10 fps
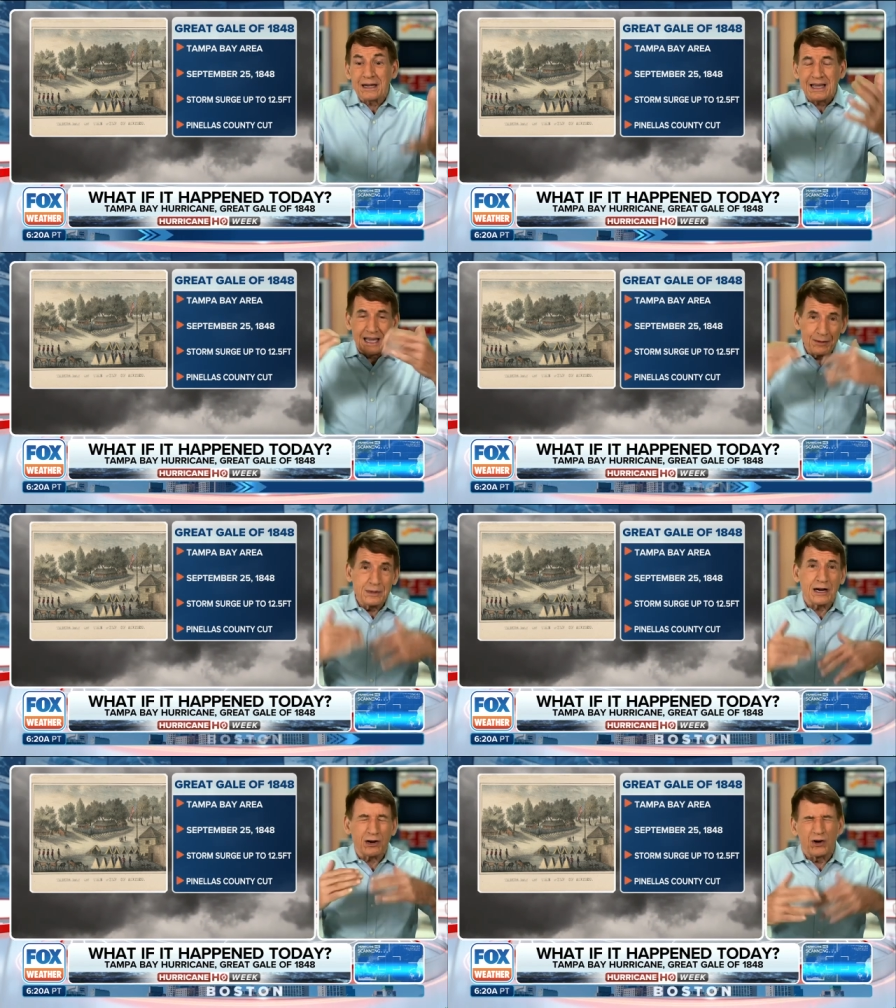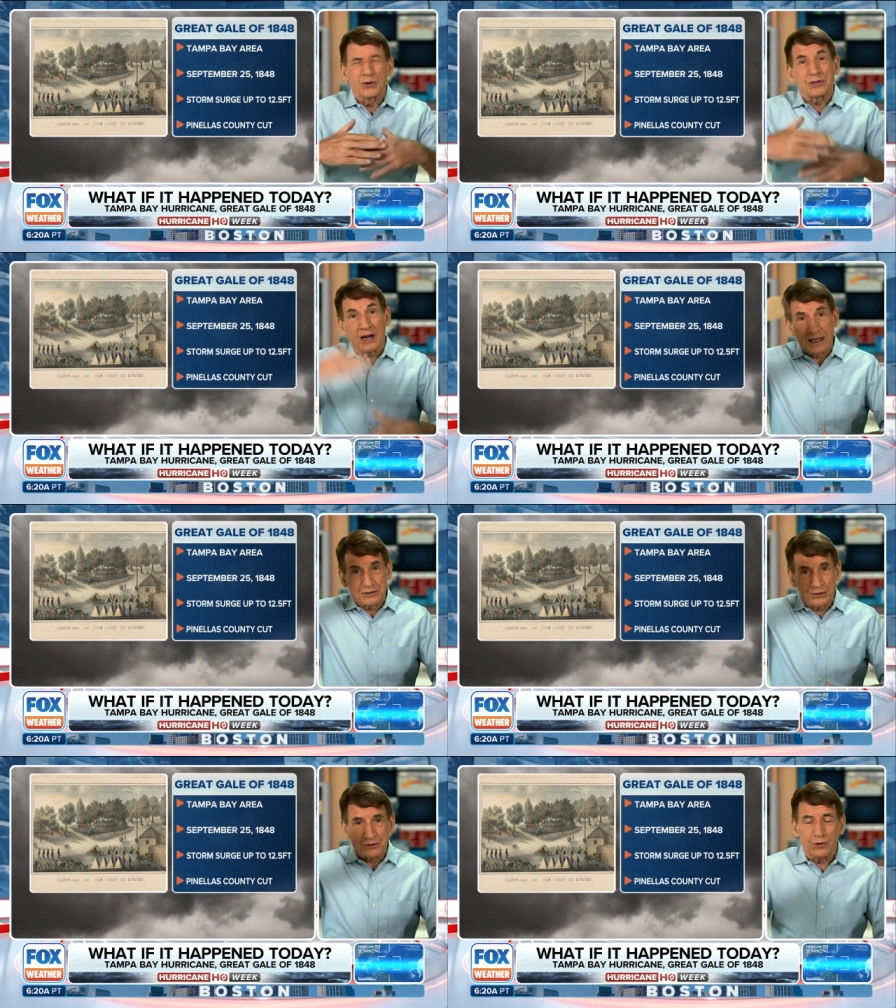but it came in at low
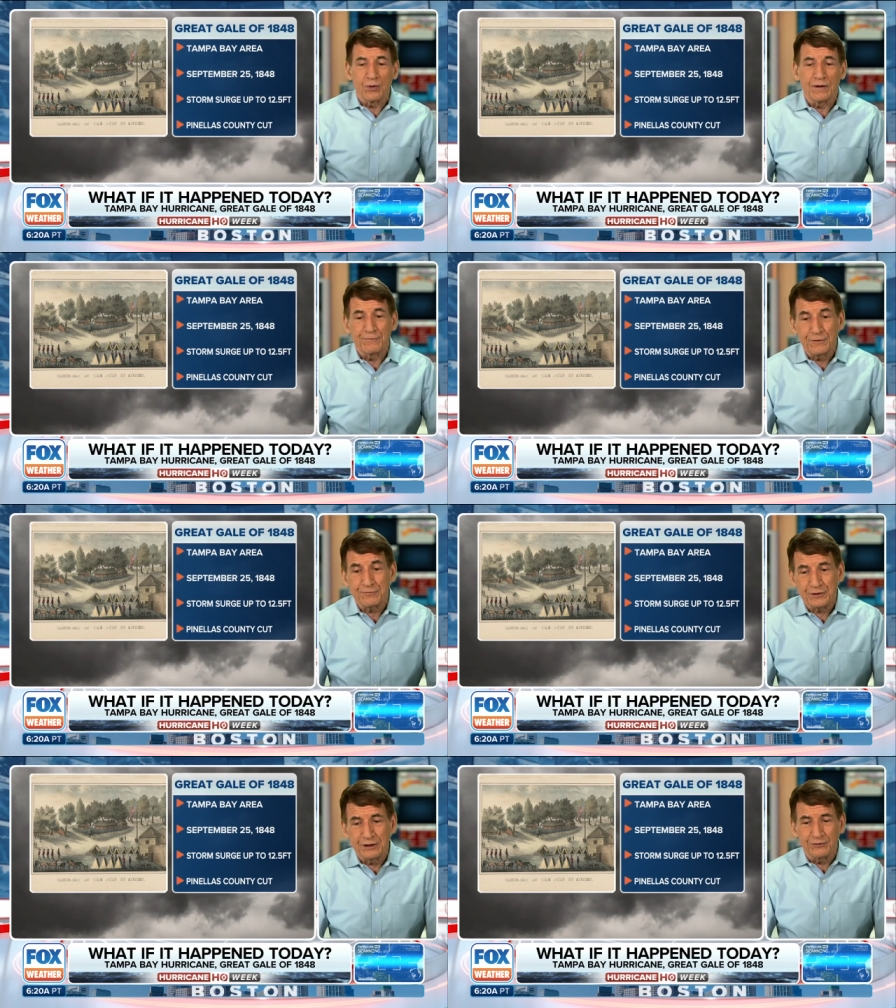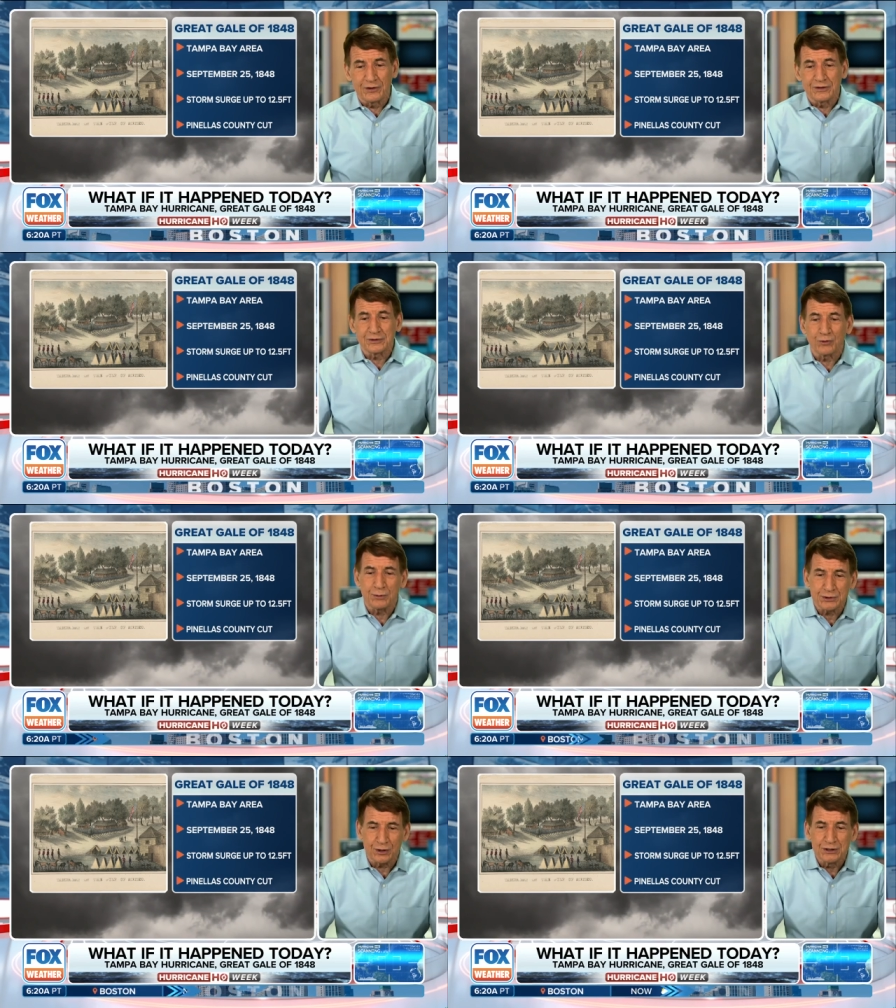tide, so a total of 15 feet of
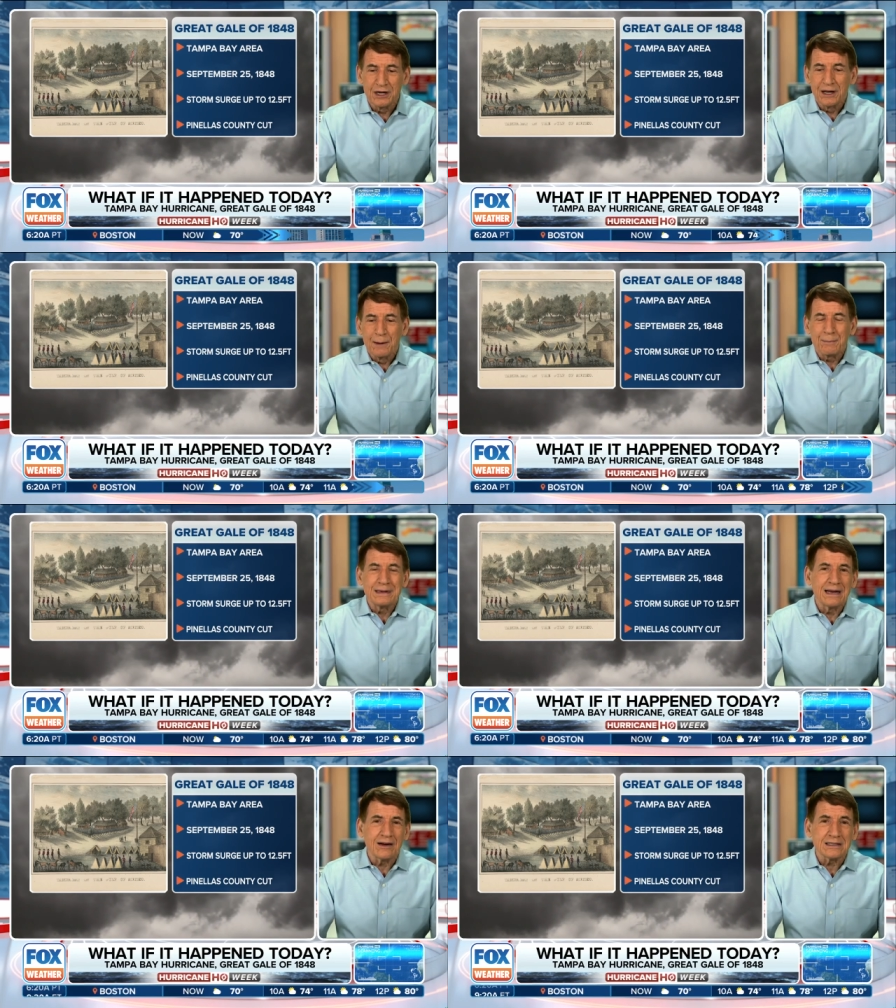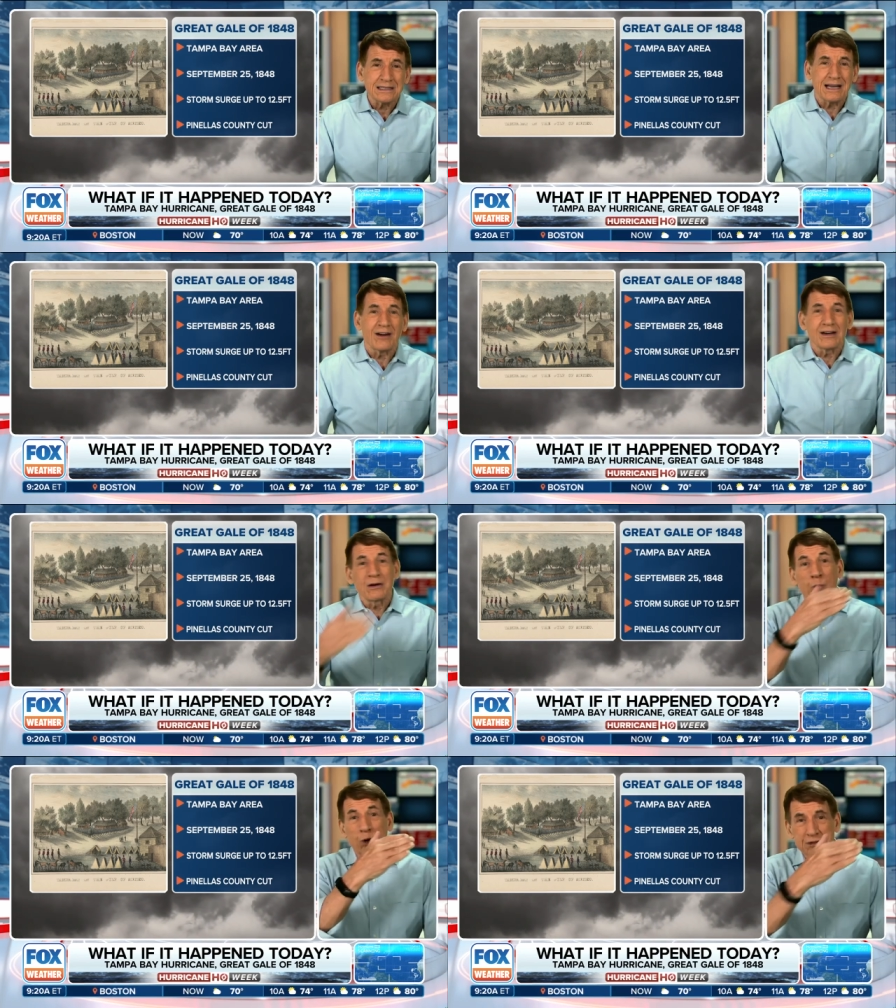storm surge. Pinellas
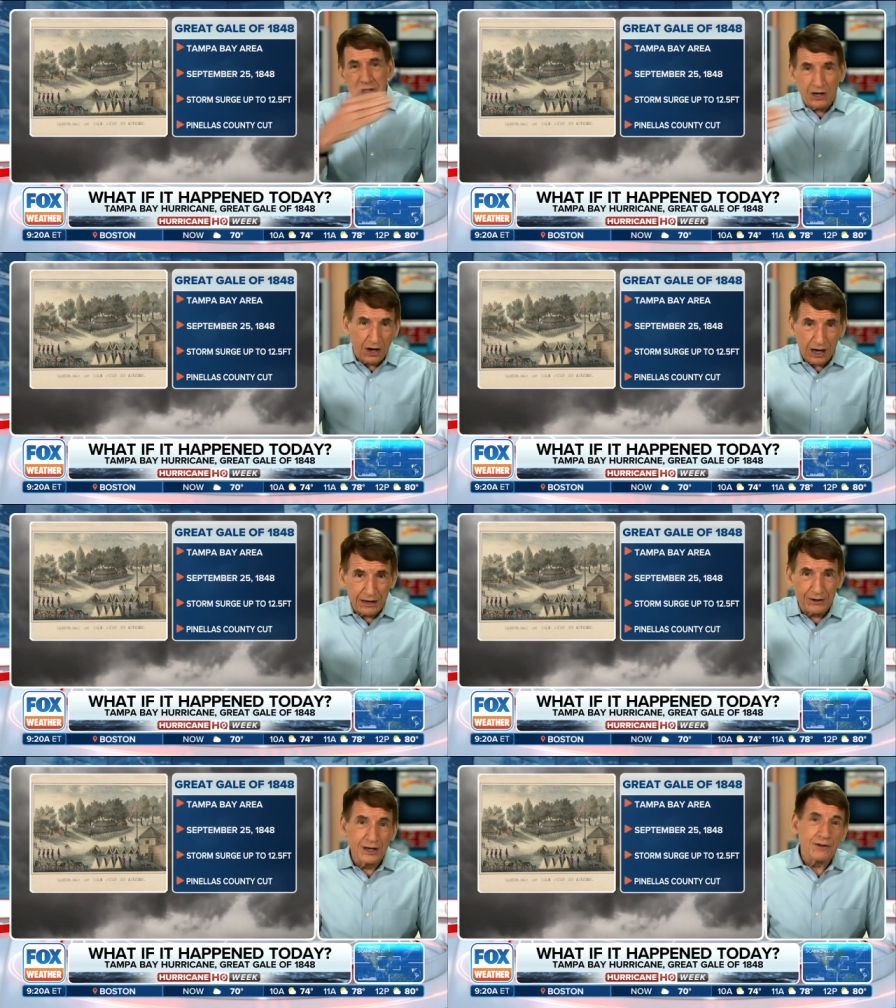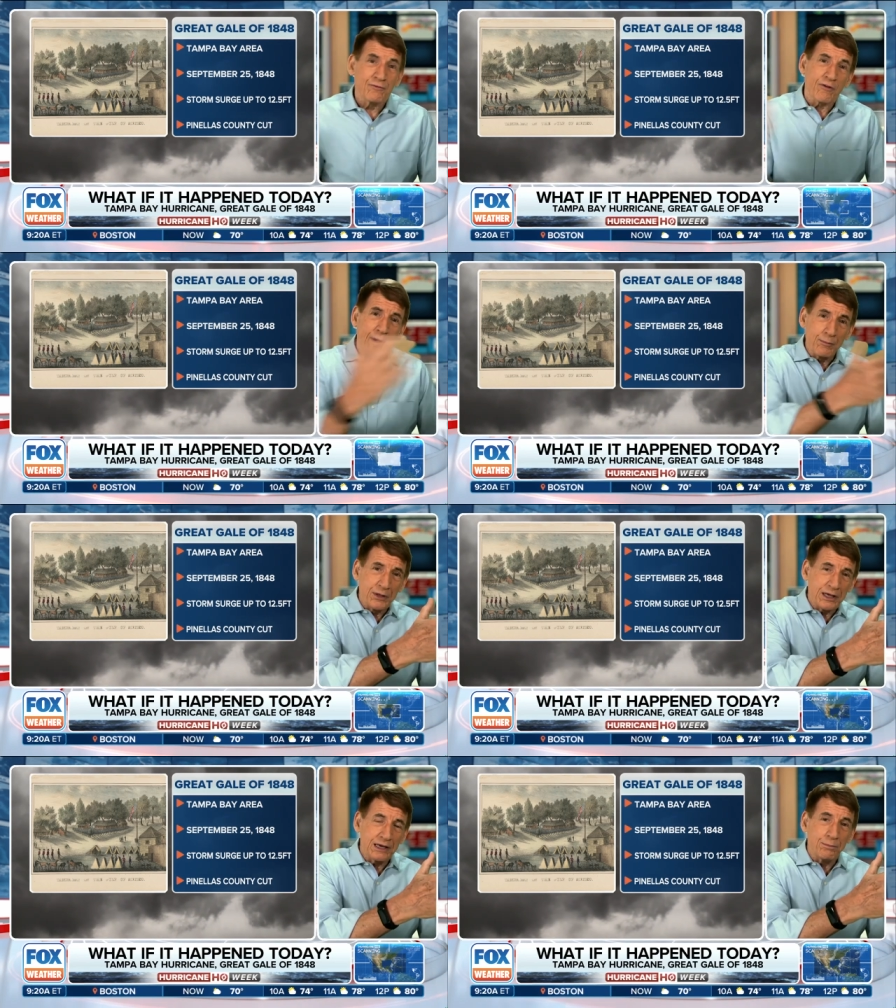County was cut from
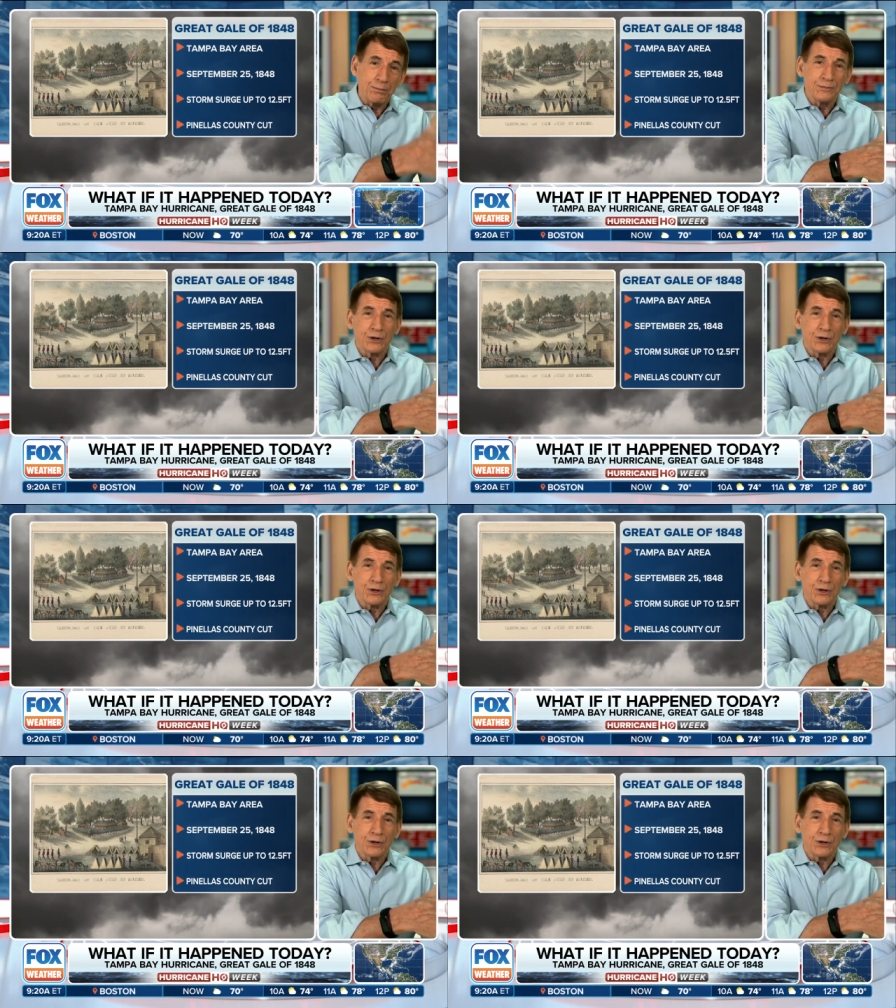the